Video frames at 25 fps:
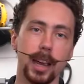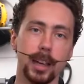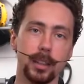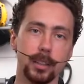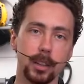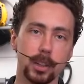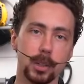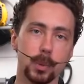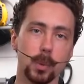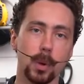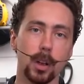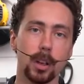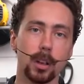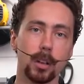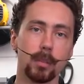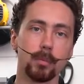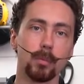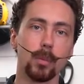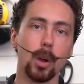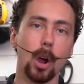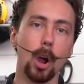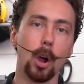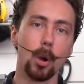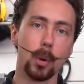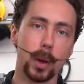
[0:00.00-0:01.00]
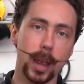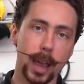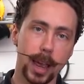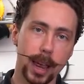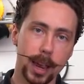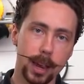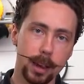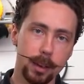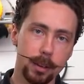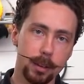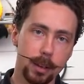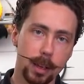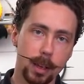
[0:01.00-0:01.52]
It does work
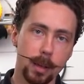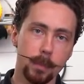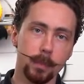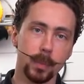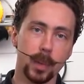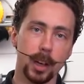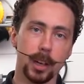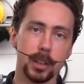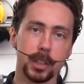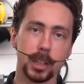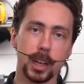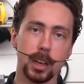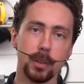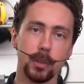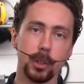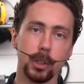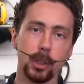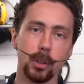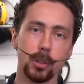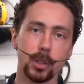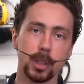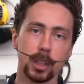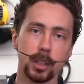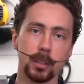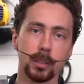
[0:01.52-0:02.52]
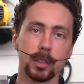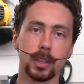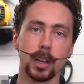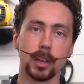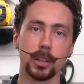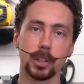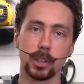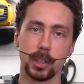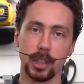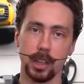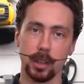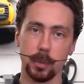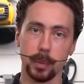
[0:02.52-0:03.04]
okay. I'd say if you're using
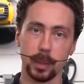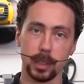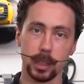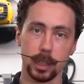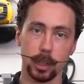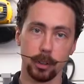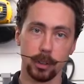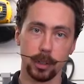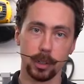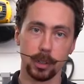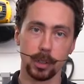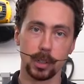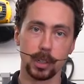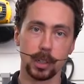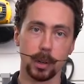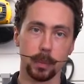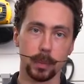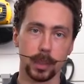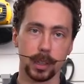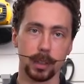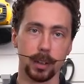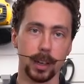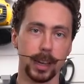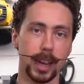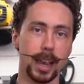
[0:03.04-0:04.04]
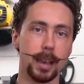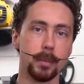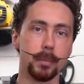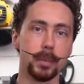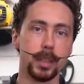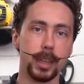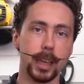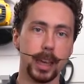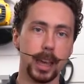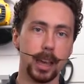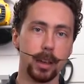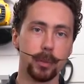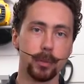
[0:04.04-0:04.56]
dustier materials, something like
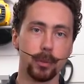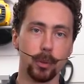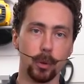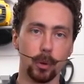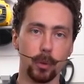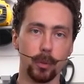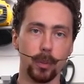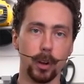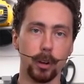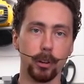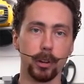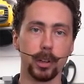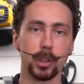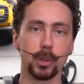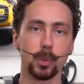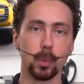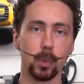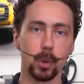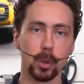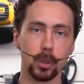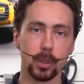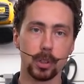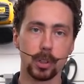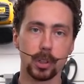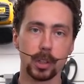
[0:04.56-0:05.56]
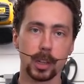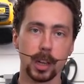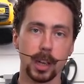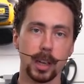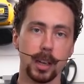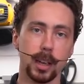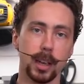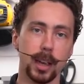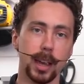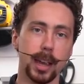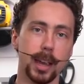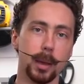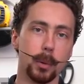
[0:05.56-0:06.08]
MDF or various woods,
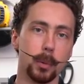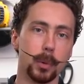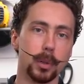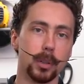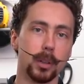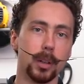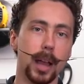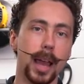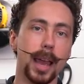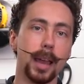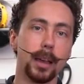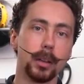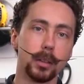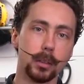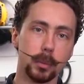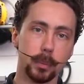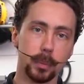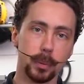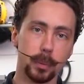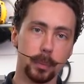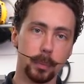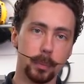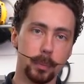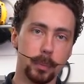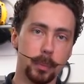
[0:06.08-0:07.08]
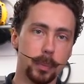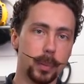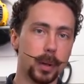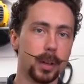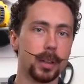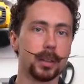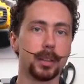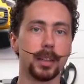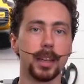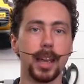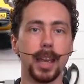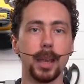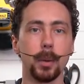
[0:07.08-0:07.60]
it will help,
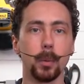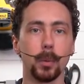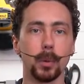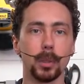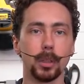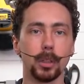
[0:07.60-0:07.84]
but it will